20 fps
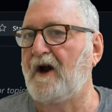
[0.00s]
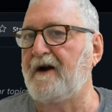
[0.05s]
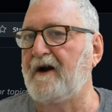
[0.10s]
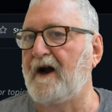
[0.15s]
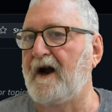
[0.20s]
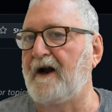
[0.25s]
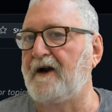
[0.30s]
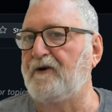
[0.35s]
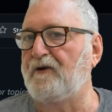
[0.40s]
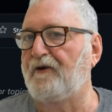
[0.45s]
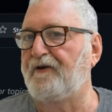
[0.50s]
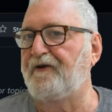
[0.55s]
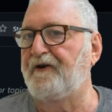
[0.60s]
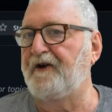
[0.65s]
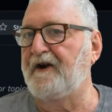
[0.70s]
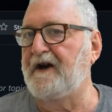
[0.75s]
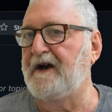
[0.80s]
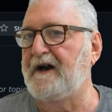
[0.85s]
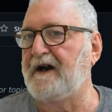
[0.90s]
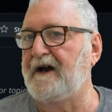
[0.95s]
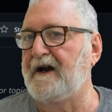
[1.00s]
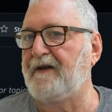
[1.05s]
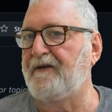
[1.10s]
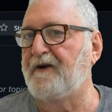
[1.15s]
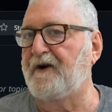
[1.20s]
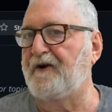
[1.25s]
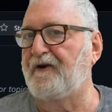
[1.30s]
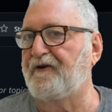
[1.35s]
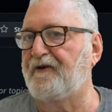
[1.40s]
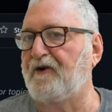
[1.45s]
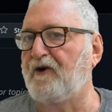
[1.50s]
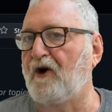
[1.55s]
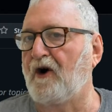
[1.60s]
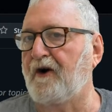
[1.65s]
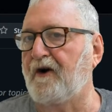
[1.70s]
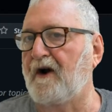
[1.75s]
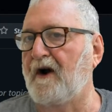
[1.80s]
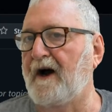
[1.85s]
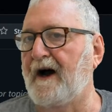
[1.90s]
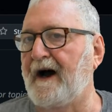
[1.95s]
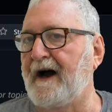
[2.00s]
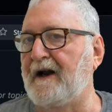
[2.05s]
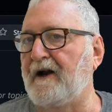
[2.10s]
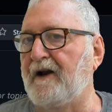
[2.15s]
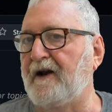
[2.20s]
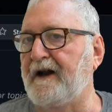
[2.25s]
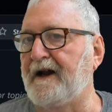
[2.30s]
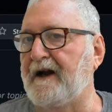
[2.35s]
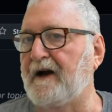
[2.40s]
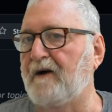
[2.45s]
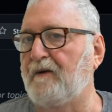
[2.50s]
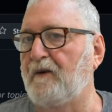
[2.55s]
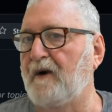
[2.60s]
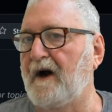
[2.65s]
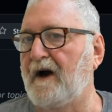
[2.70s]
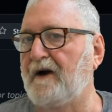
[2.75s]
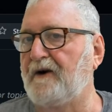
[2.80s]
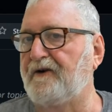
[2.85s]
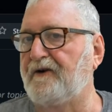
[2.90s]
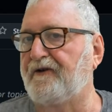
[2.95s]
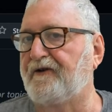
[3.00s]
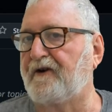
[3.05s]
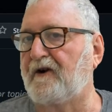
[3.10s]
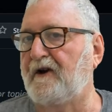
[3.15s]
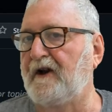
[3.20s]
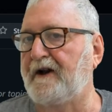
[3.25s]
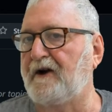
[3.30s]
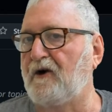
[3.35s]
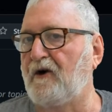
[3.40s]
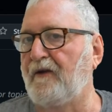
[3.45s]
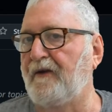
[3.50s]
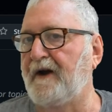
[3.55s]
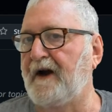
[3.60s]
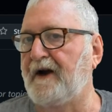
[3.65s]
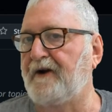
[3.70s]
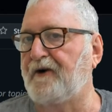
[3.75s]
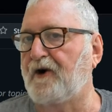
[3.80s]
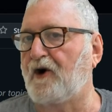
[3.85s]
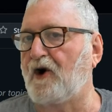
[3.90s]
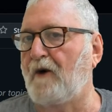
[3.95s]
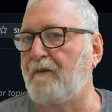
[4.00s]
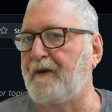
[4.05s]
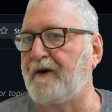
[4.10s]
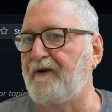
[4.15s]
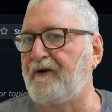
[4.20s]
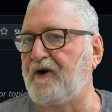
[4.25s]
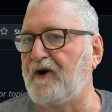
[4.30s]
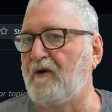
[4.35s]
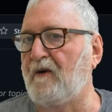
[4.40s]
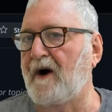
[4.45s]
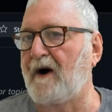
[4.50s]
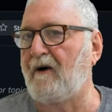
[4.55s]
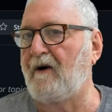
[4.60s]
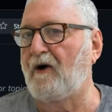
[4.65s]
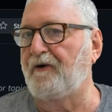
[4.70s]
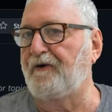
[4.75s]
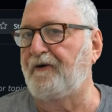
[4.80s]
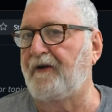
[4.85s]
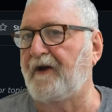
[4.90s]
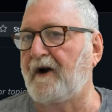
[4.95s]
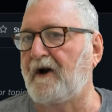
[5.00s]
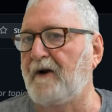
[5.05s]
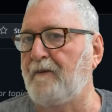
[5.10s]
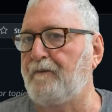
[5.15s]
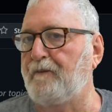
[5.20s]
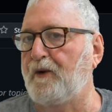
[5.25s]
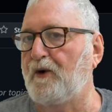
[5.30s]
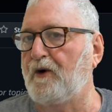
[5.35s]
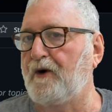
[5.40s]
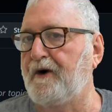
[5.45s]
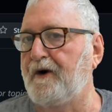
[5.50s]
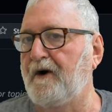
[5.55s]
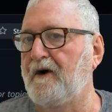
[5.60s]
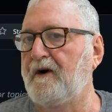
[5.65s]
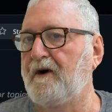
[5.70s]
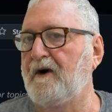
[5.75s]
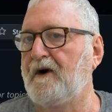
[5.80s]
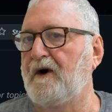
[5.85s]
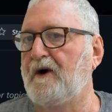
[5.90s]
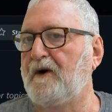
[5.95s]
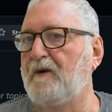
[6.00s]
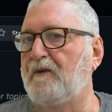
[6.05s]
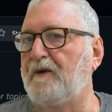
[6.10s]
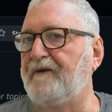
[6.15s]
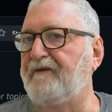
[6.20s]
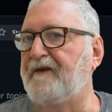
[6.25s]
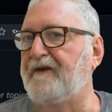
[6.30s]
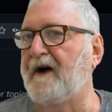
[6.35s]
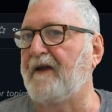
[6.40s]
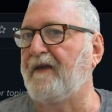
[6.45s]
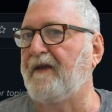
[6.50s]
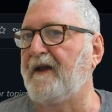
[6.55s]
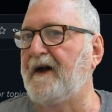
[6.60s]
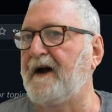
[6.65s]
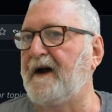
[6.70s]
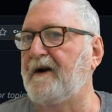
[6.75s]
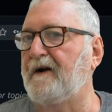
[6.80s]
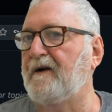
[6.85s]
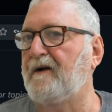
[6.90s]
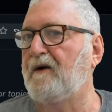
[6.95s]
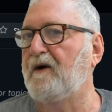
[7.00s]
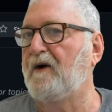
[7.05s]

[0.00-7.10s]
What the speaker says: and you'll see here that it's got a link. Just click on there to copy the URL to the clipboard. We've done that.